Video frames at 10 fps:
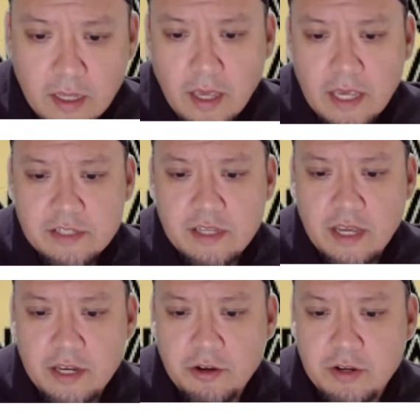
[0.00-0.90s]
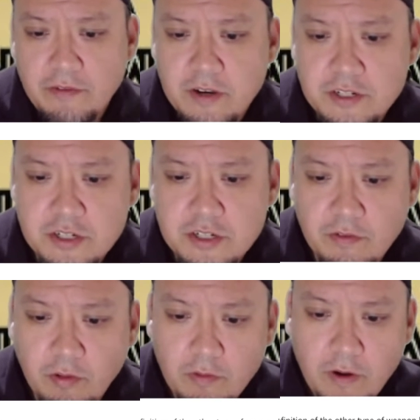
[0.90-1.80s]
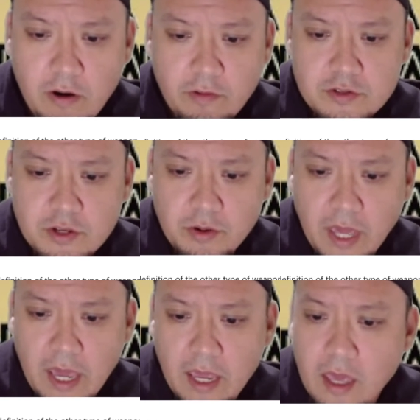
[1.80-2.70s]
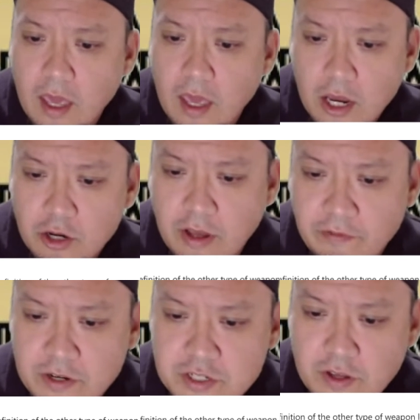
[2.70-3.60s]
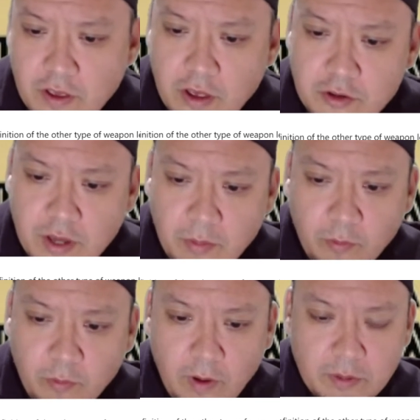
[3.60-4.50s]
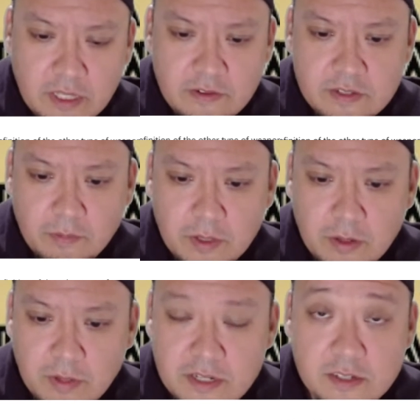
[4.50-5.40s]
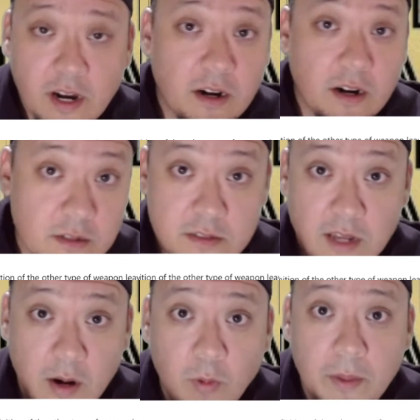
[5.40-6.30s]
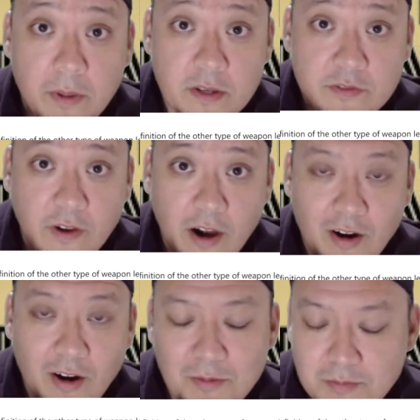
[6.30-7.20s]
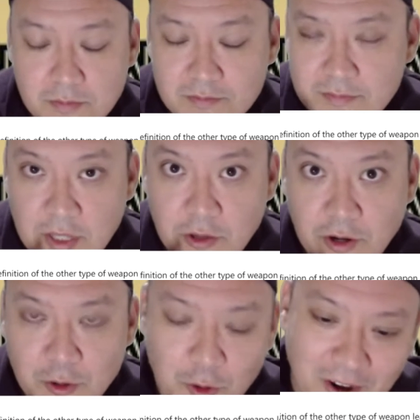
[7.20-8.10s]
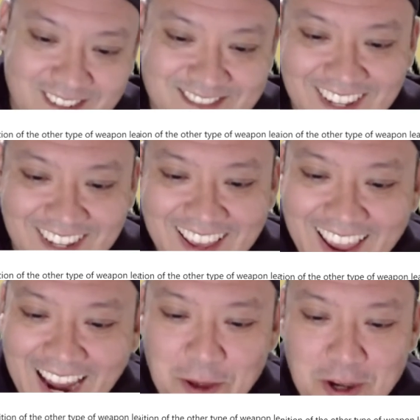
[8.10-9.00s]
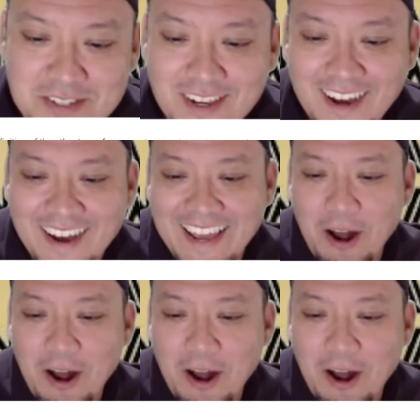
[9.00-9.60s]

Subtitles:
He said, your definition of a revolver is okay. Your definition of the other type of weapon leaves something to be desired. It's not a weapon, it's a firearm. Neither here nor there. Anyways, an